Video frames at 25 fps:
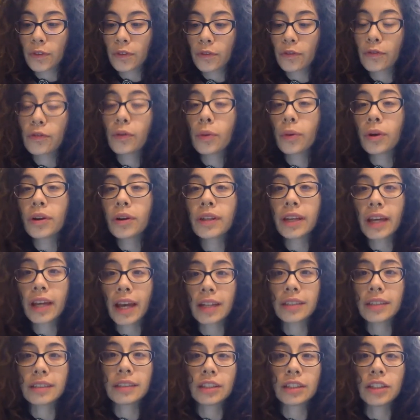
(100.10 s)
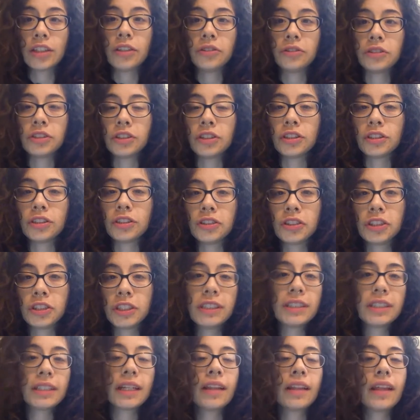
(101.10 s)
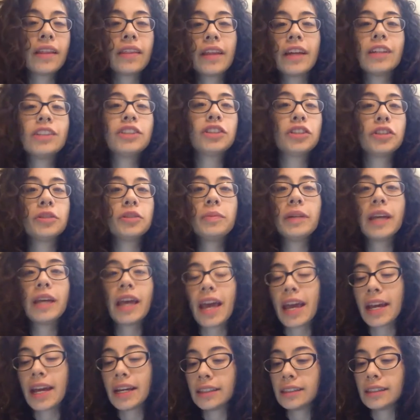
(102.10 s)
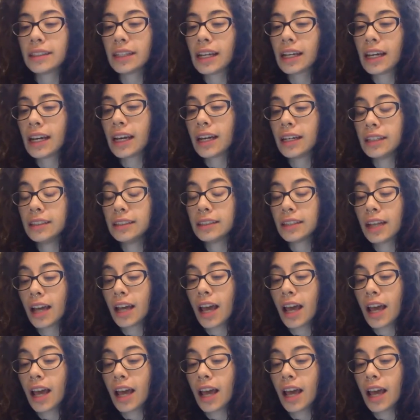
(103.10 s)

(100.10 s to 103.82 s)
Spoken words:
for the execution. She said that they should be hanged, and